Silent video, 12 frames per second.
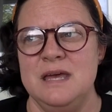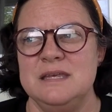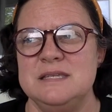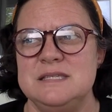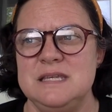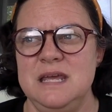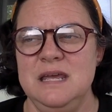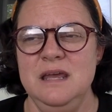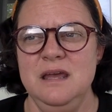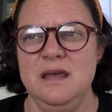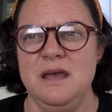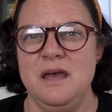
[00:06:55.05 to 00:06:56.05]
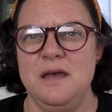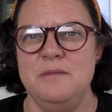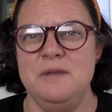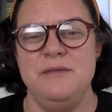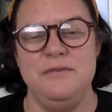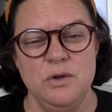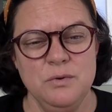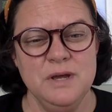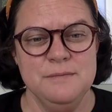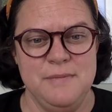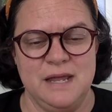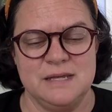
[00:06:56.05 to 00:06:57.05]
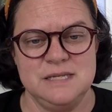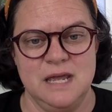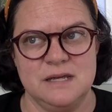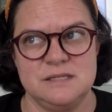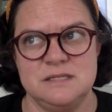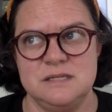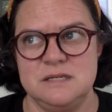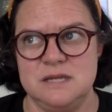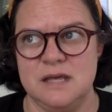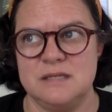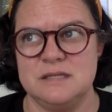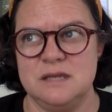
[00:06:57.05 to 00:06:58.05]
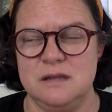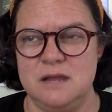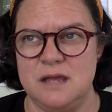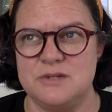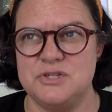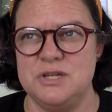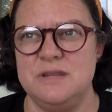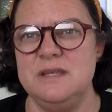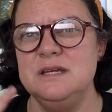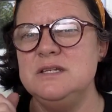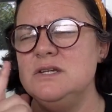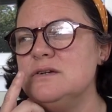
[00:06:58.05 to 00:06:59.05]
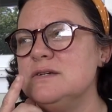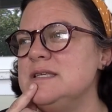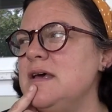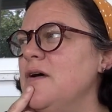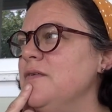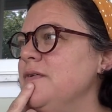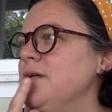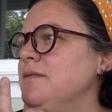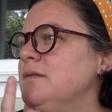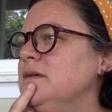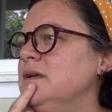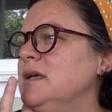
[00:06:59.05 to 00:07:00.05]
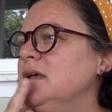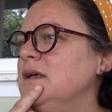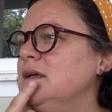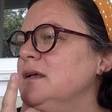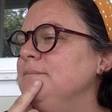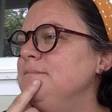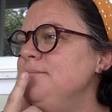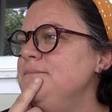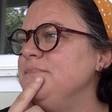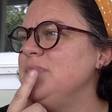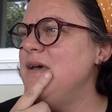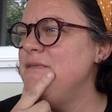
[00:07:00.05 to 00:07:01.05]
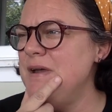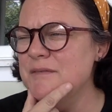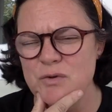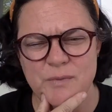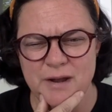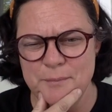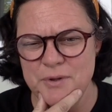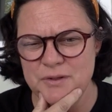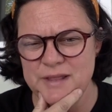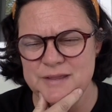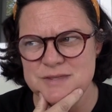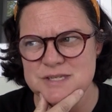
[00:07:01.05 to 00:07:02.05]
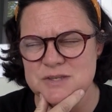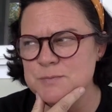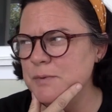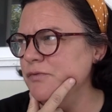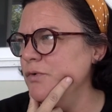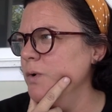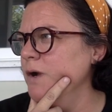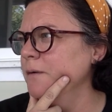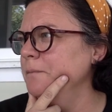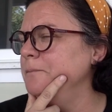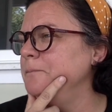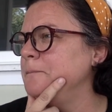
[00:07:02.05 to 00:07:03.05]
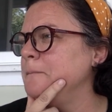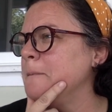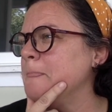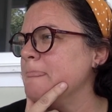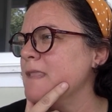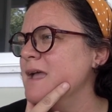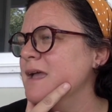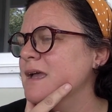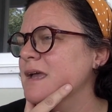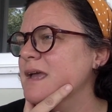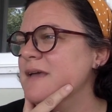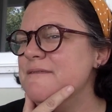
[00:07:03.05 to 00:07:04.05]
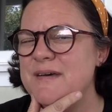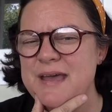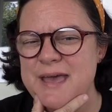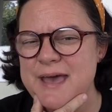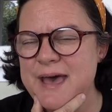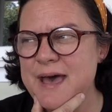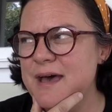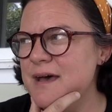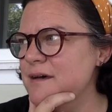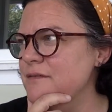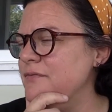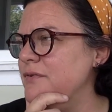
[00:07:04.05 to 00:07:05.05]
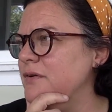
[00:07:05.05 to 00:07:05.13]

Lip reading: see if you can make a text-to-text connection. Think to yourself, have I ever read a book like this before? If I have,